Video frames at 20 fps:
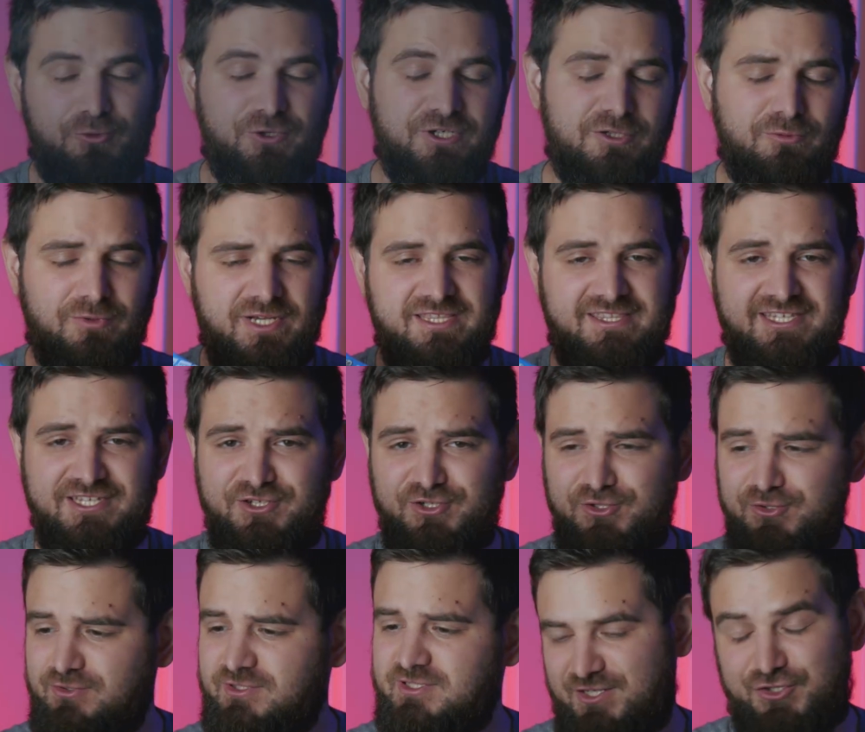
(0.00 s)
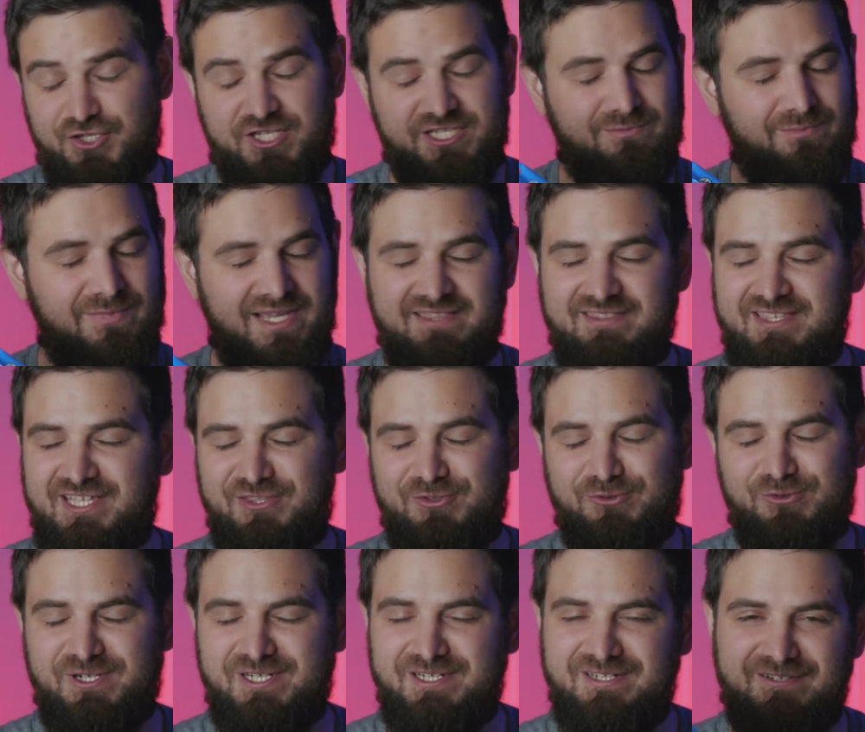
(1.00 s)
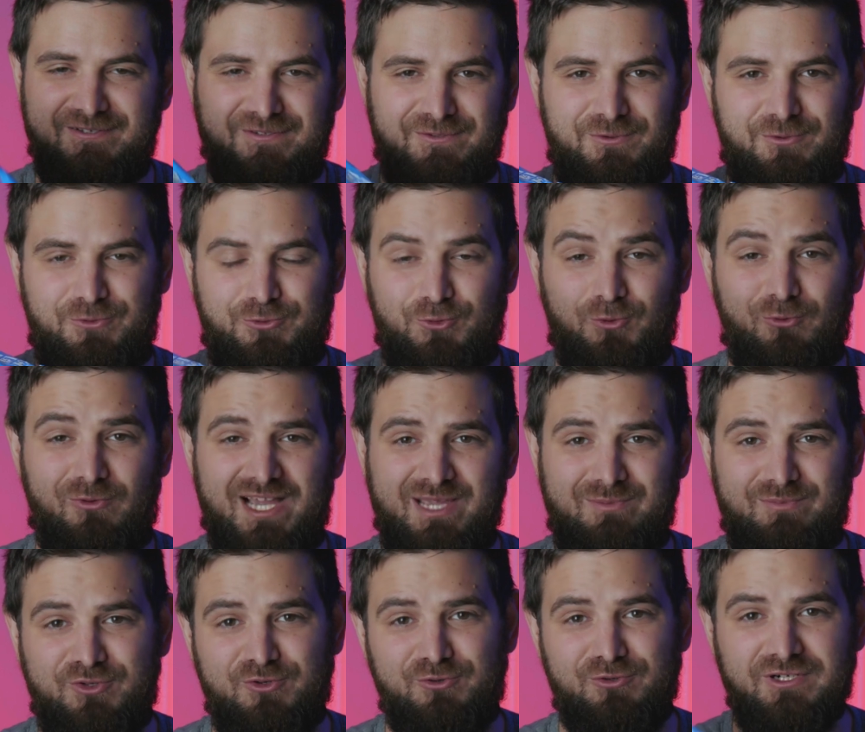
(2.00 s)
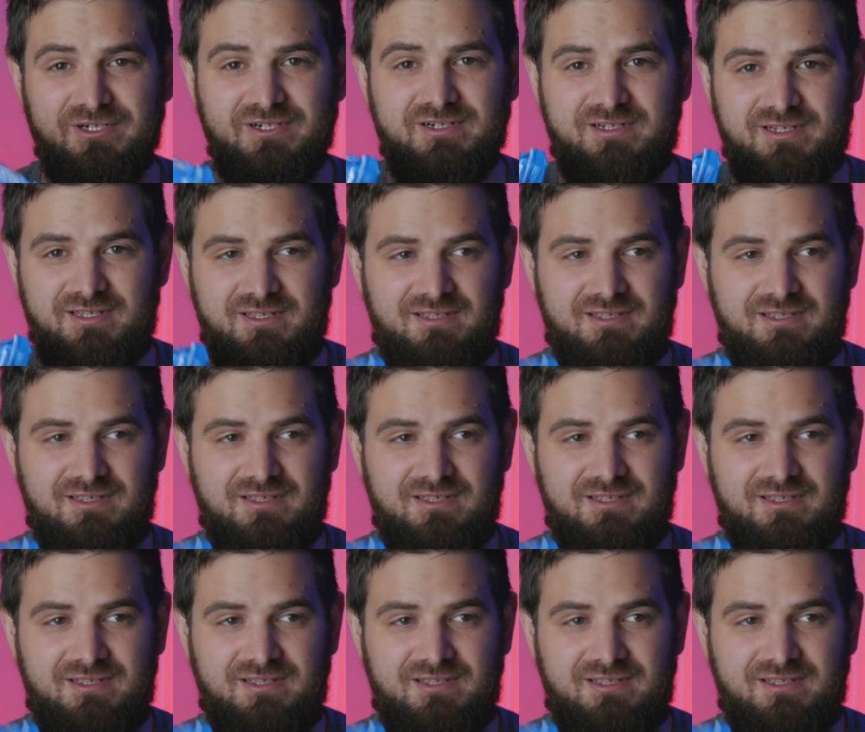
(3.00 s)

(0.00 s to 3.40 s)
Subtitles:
or wet tissues, just mandatory to wipe your